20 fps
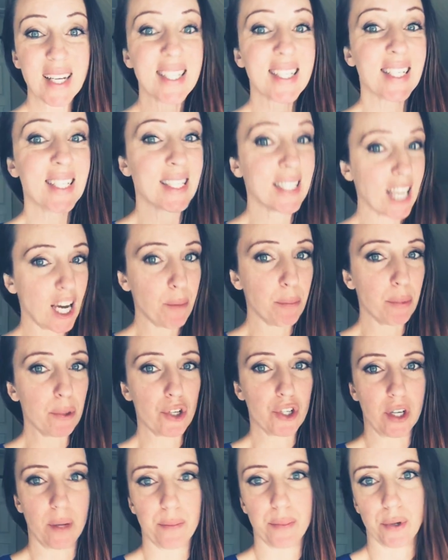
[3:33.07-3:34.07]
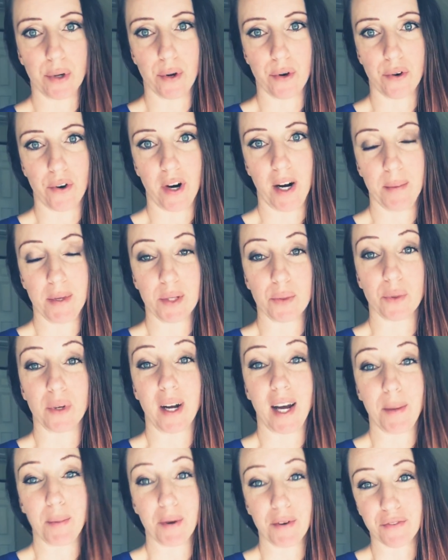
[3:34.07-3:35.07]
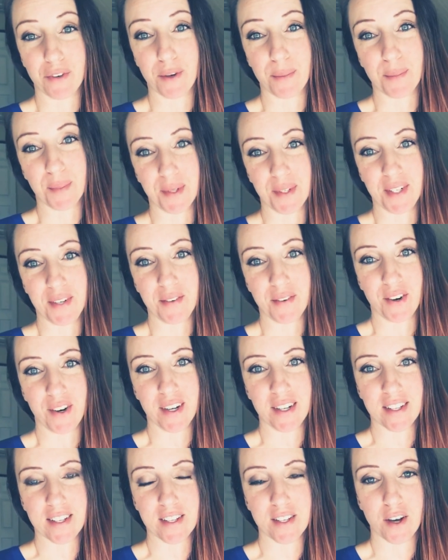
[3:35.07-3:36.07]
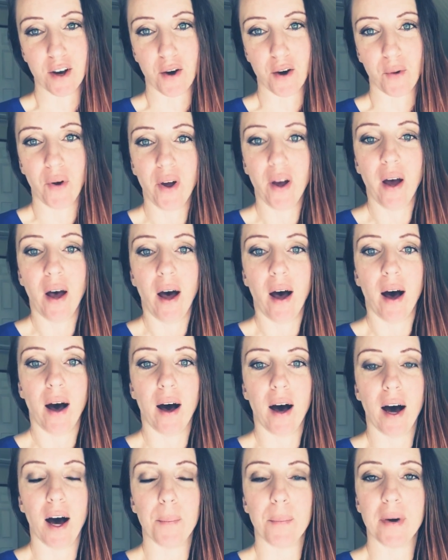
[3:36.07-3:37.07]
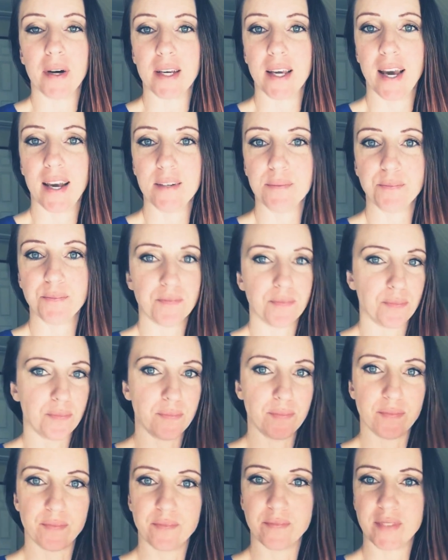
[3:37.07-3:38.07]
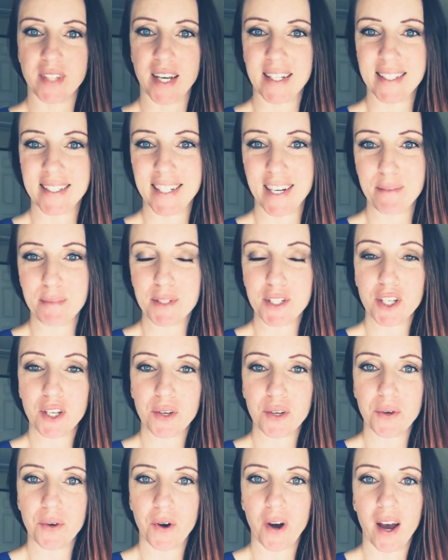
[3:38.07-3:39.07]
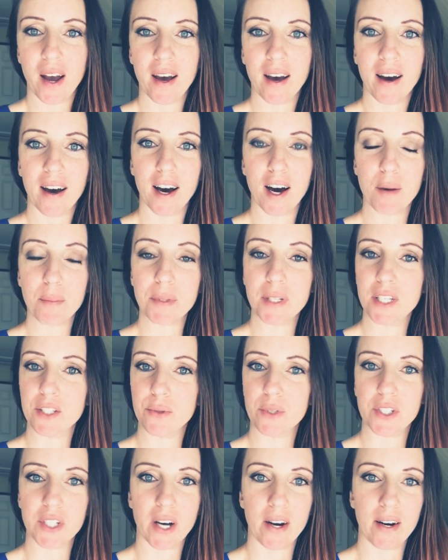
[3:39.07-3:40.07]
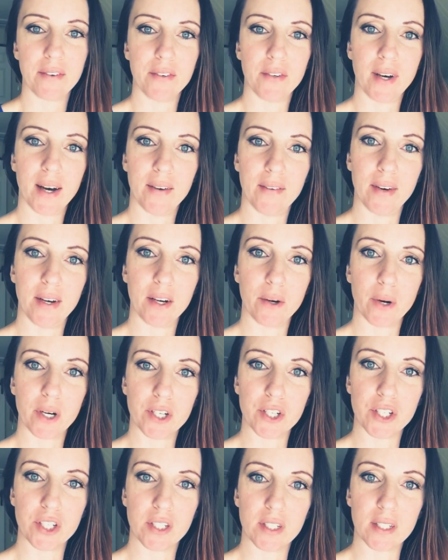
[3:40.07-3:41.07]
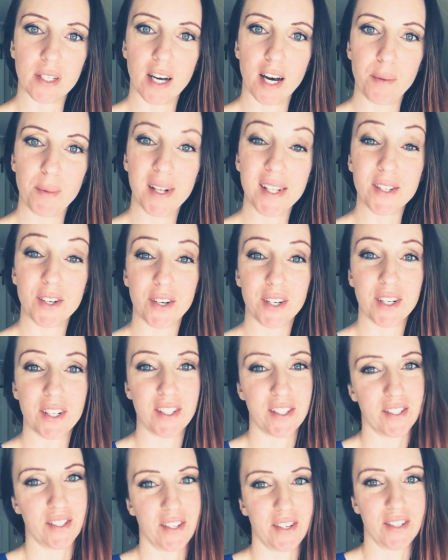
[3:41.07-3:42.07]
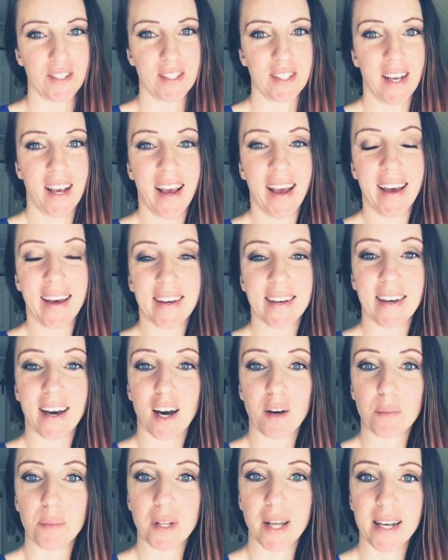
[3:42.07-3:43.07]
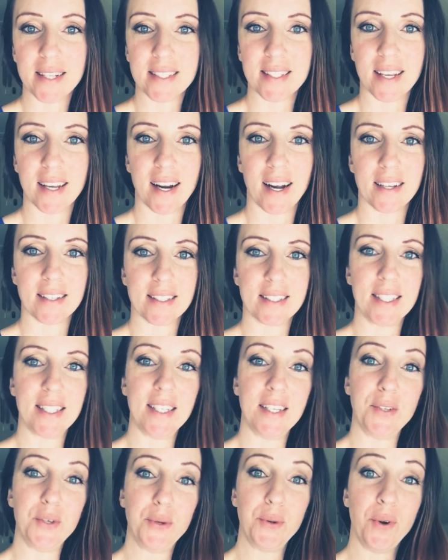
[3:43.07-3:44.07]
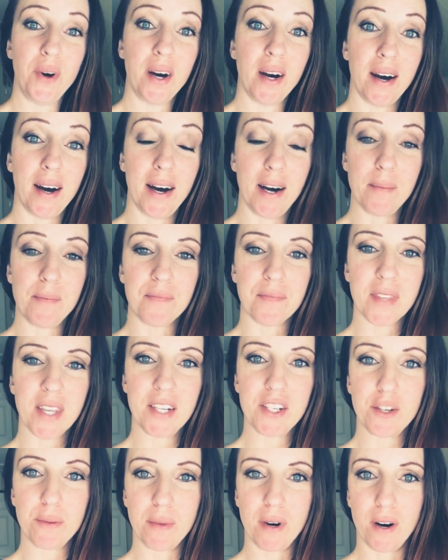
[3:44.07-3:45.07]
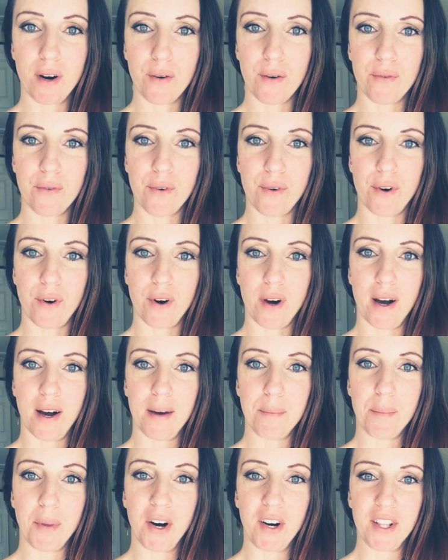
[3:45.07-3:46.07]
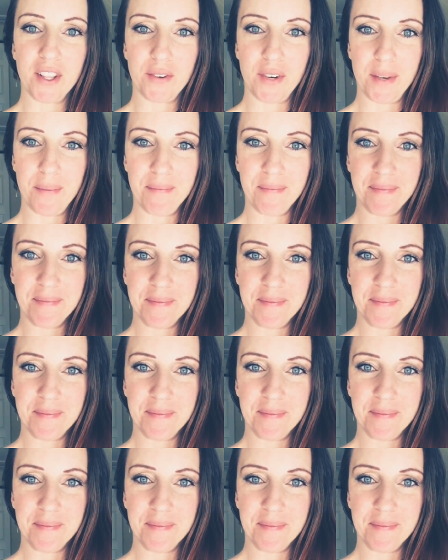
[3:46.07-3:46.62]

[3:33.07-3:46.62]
discipleship program is what I'm a firm believer in. So again, that's step 2. Please reach out if you have any questions, comments, or concerns. God bless, and I'll see you tomorrow for part 3.